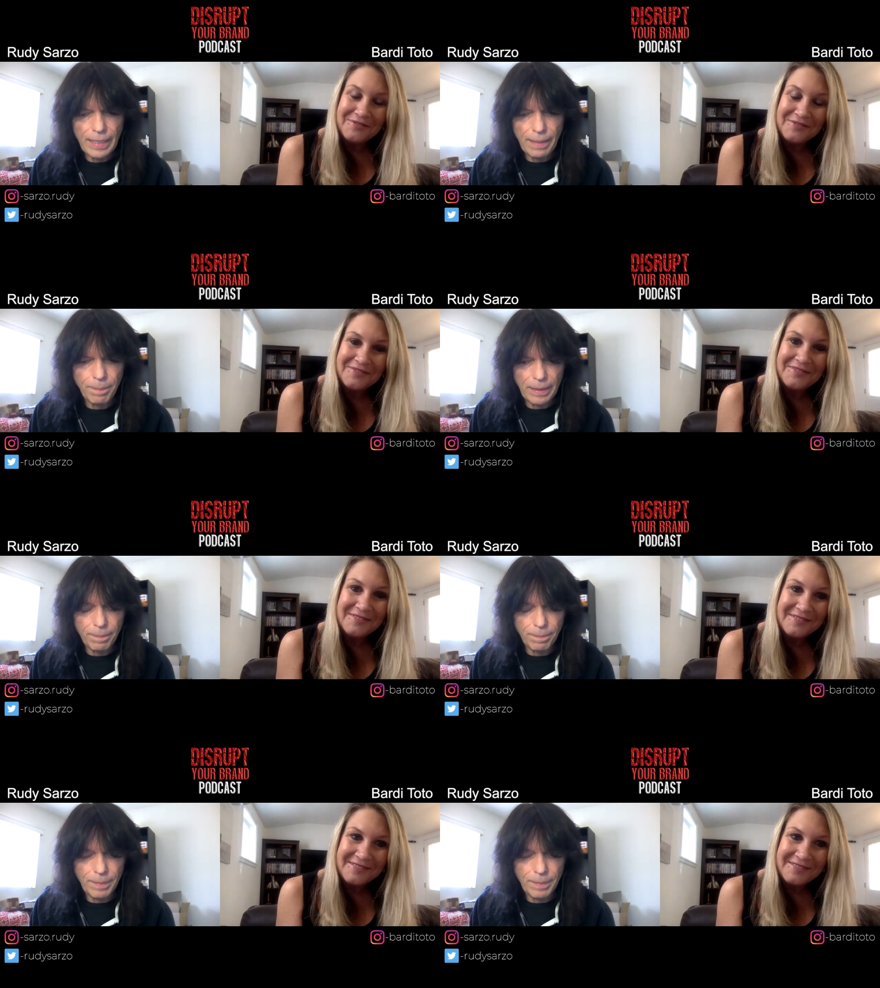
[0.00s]

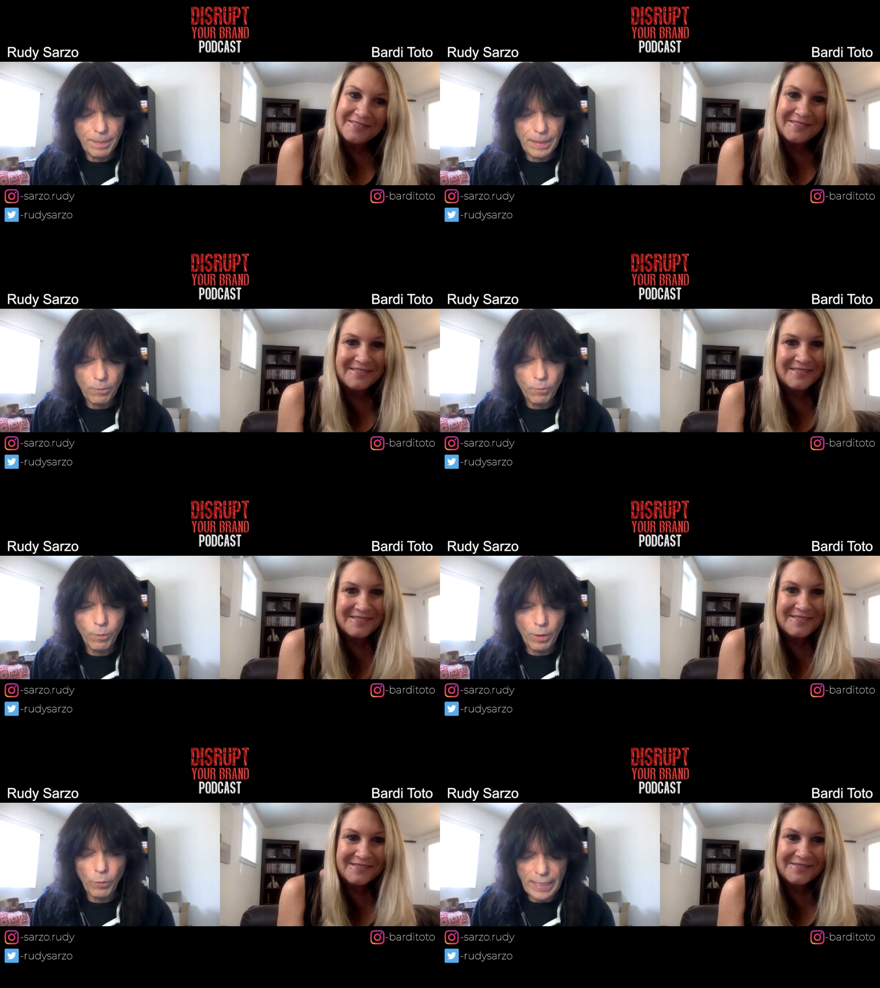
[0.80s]
Speaker 1: But
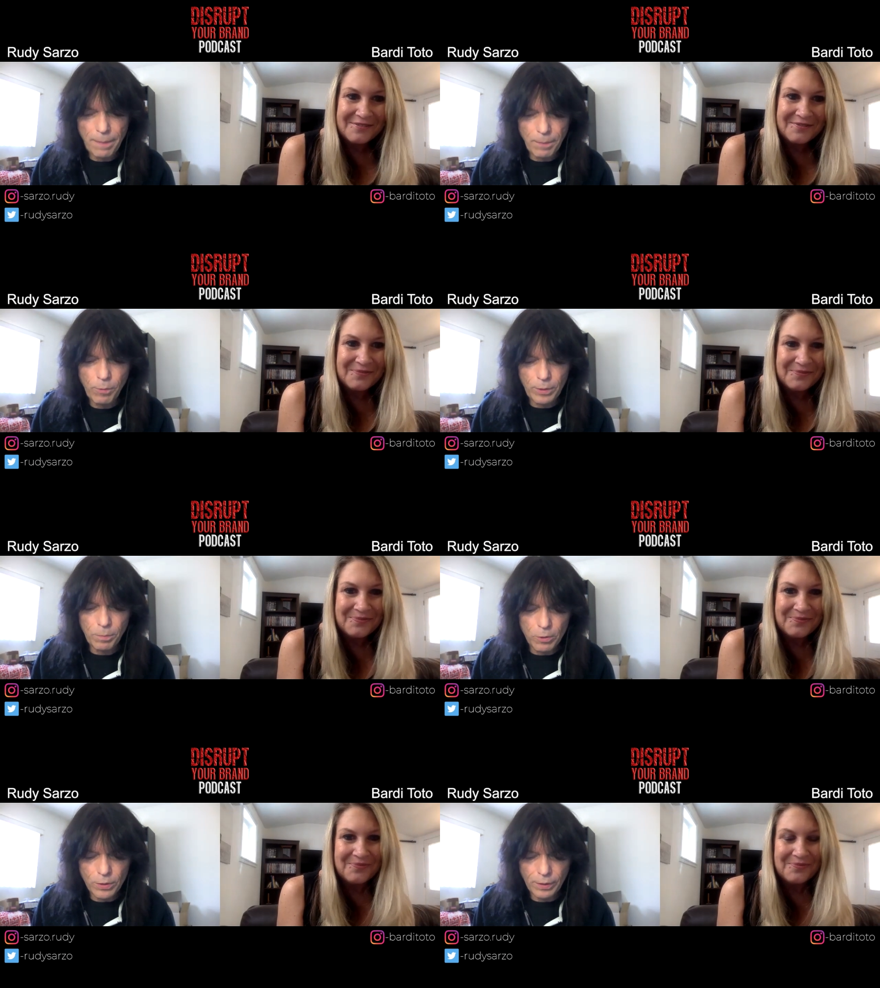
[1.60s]
what happened was,
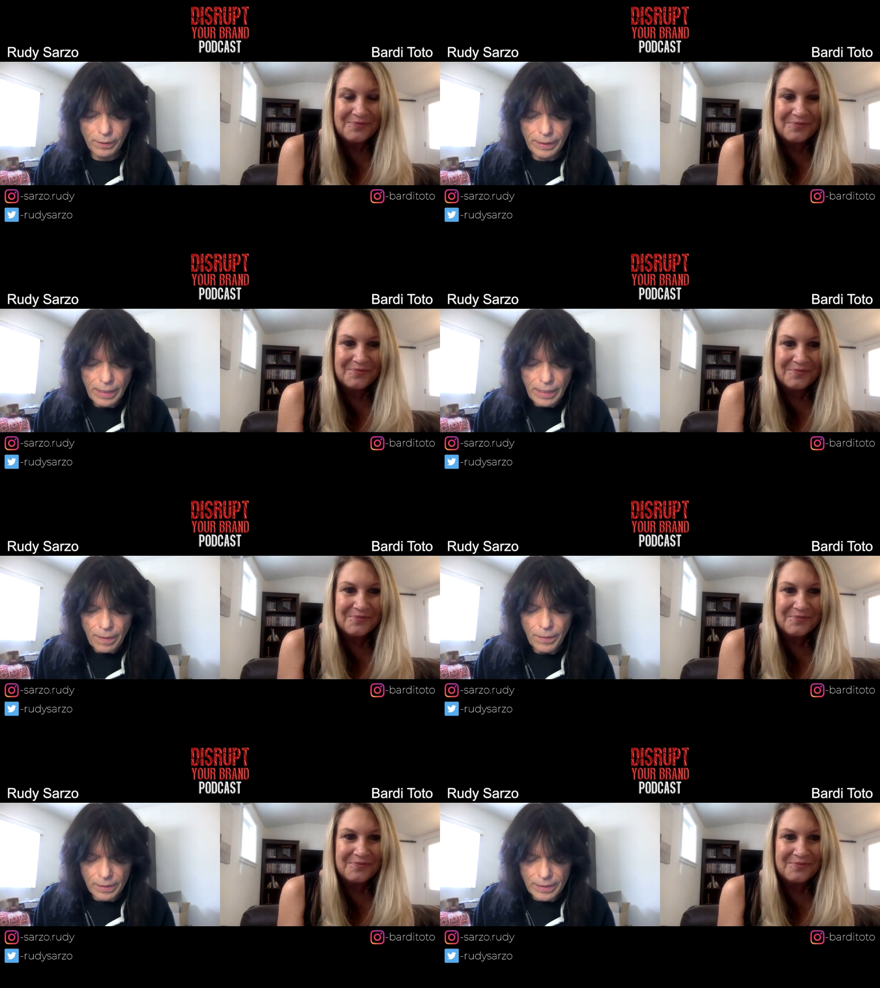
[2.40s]
musically,
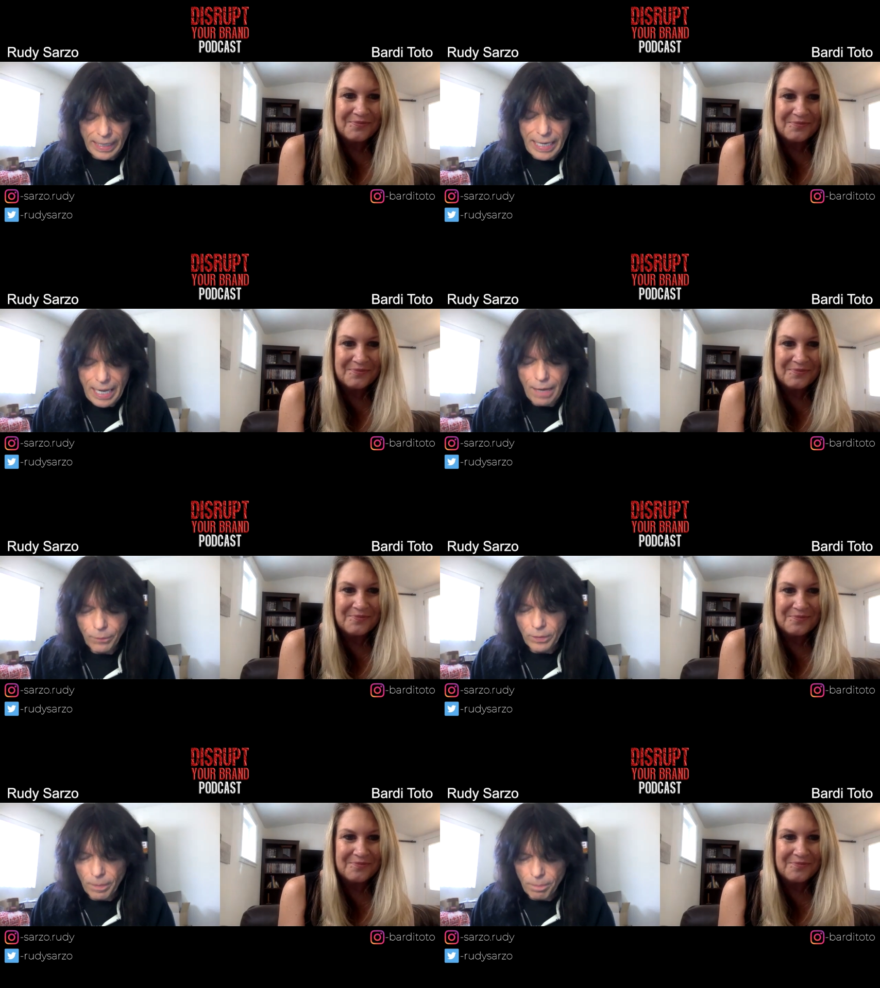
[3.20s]
the day
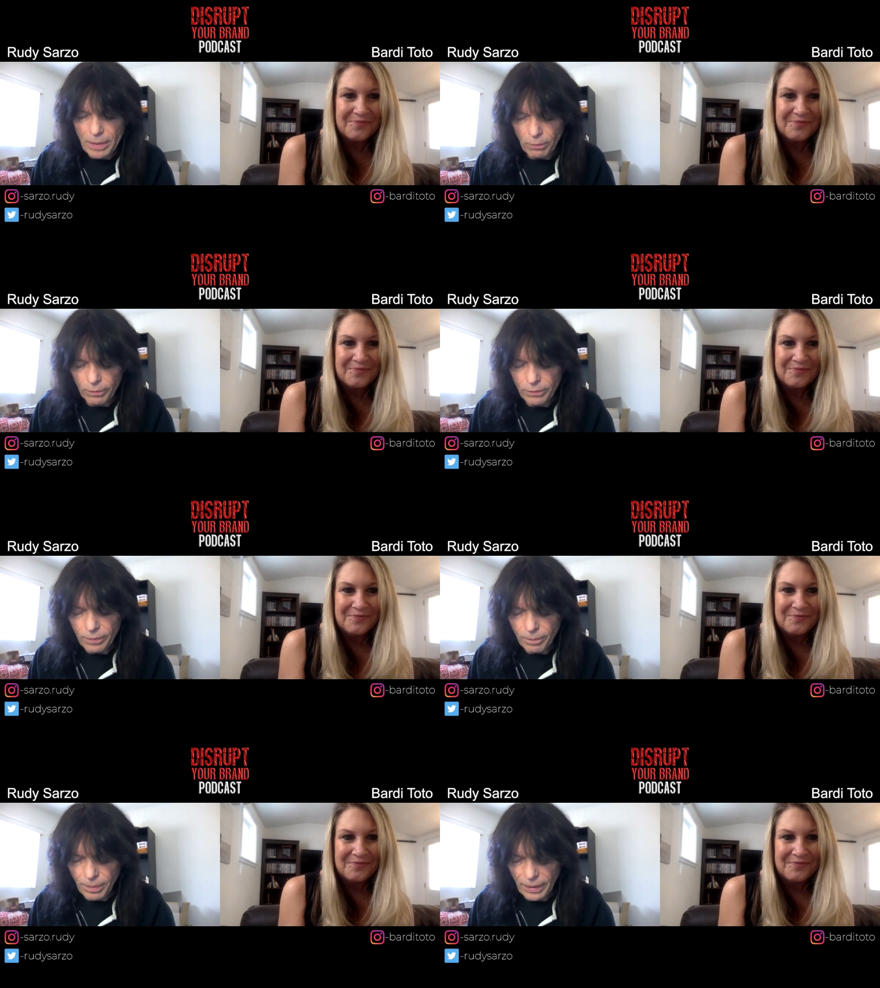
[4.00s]
after the Beatles
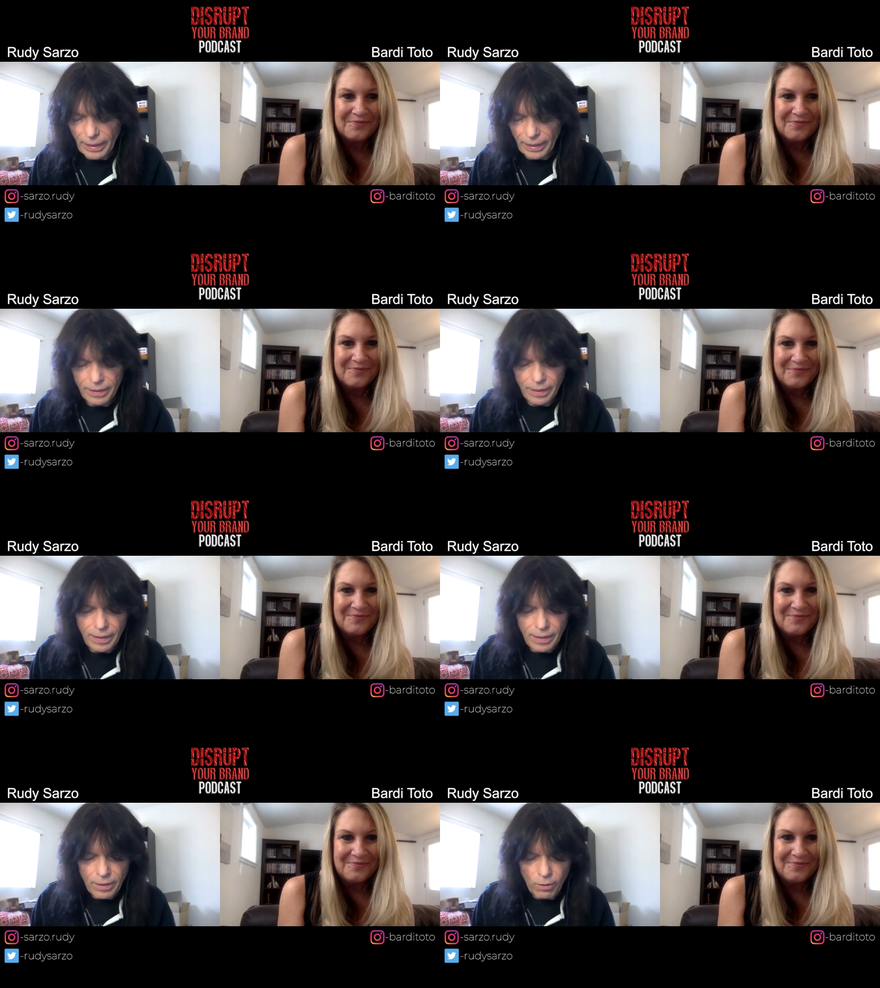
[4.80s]
played,
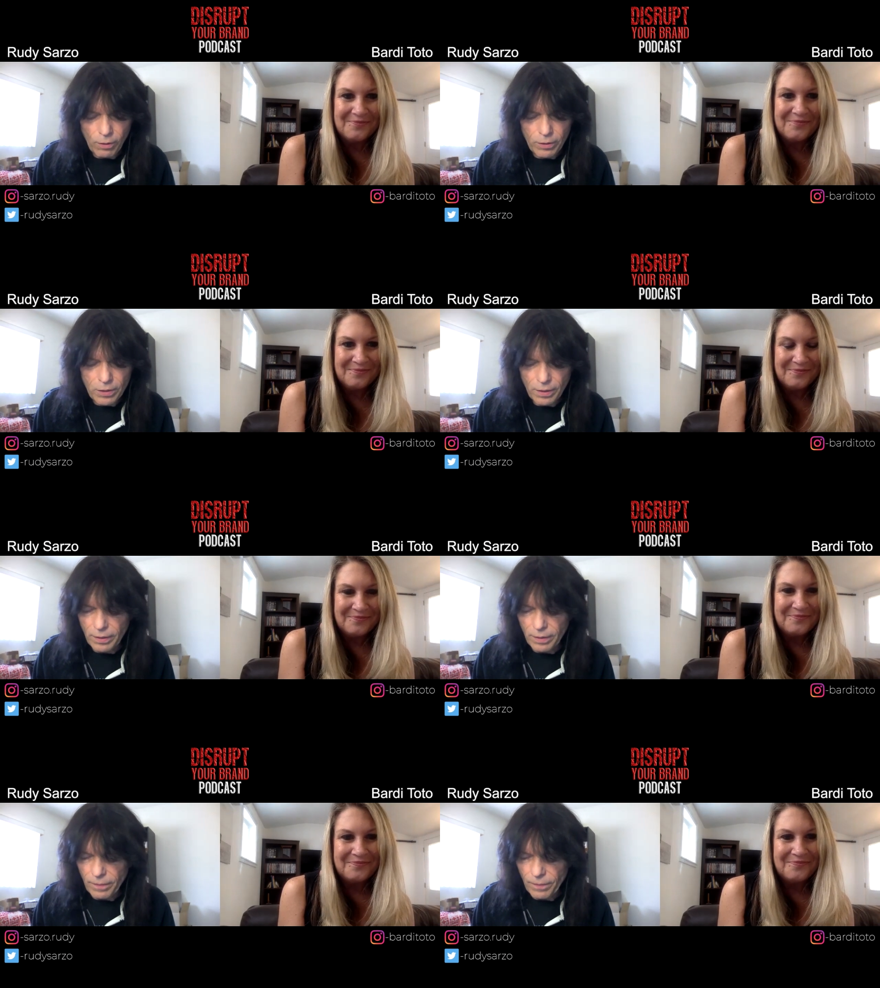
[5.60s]
all of a
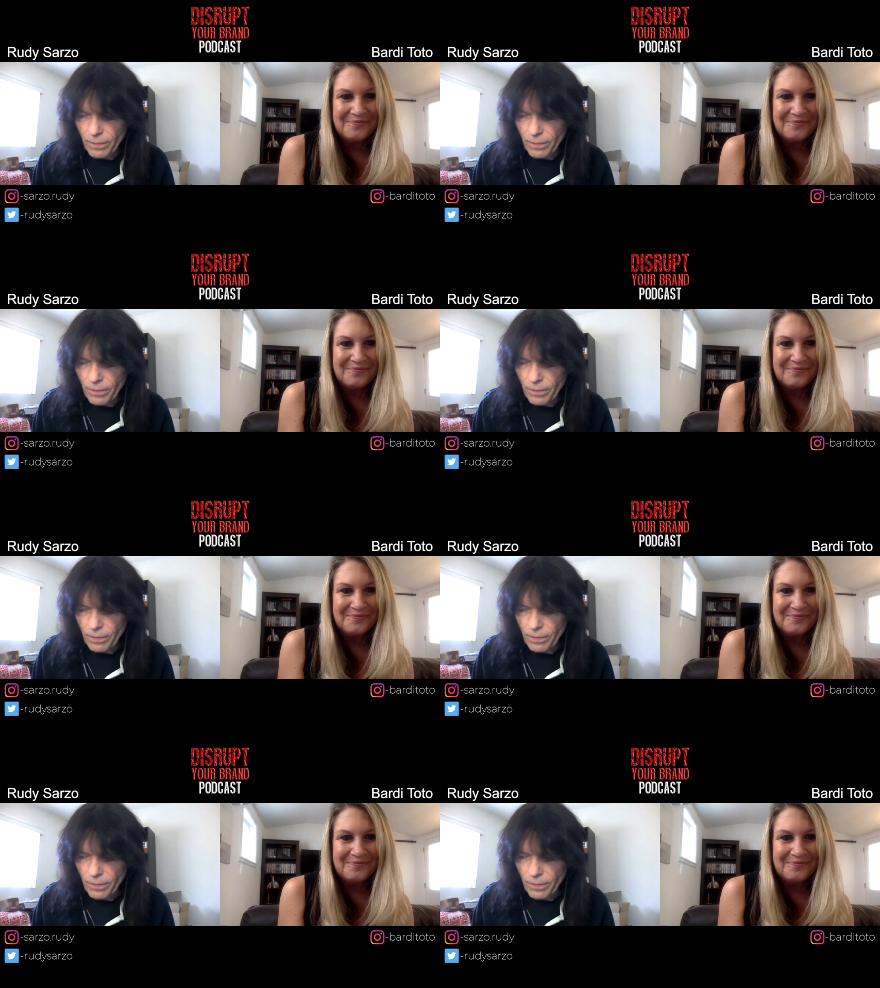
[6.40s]
sudden,